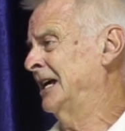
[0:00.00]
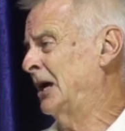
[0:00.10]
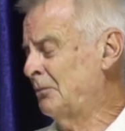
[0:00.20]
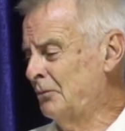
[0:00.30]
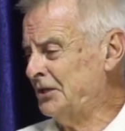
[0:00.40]

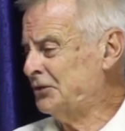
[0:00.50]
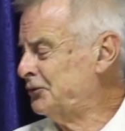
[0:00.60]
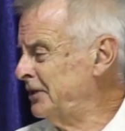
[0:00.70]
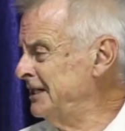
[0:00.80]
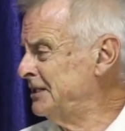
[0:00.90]
And which
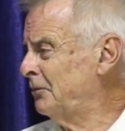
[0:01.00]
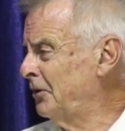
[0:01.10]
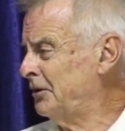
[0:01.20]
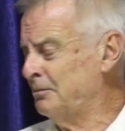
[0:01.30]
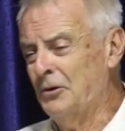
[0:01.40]
trees are
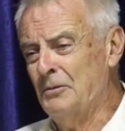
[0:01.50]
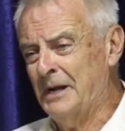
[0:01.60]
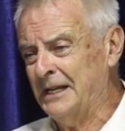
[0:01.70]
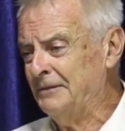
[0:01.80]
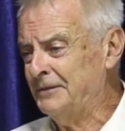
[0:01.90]
worth more
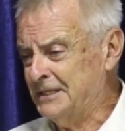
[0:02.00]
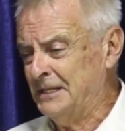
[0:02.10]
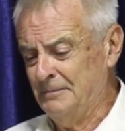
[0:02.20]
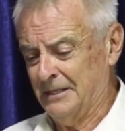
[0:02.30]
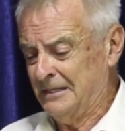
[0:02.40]
money for
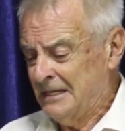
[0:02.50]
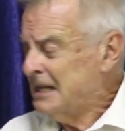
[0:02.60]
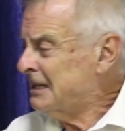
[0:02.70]
timber?